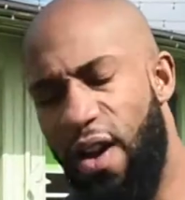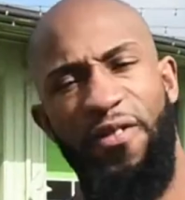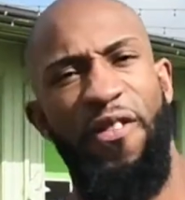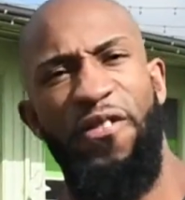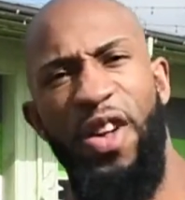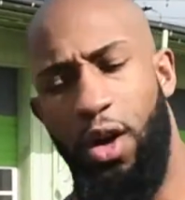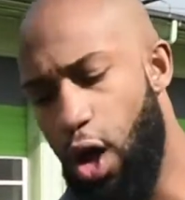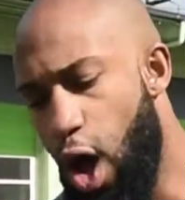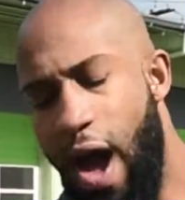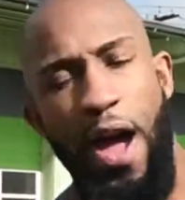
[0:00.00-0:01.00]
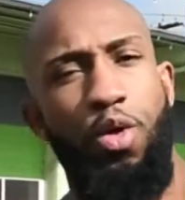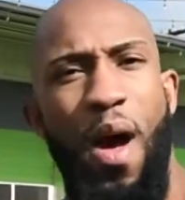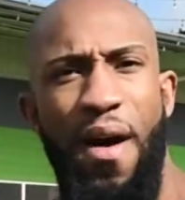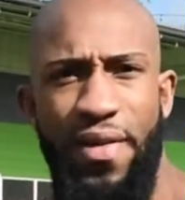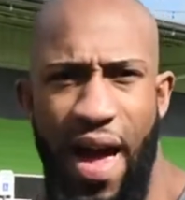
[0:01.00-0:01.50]
unfulfilled, and you
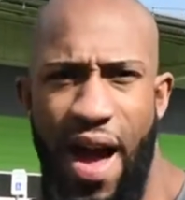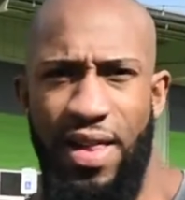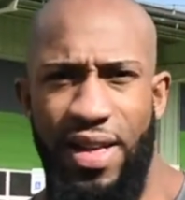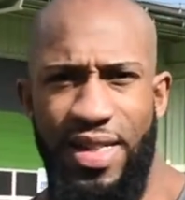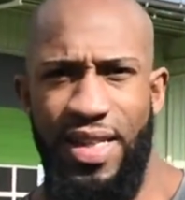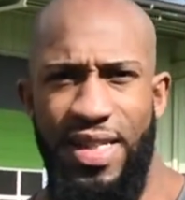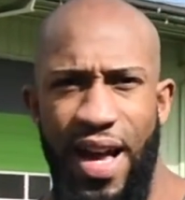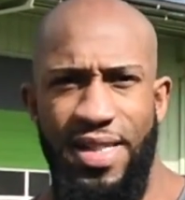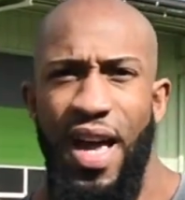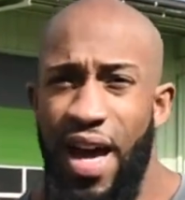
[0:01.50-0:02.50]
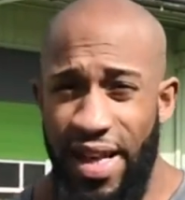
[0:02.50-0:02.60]
haven't had the success.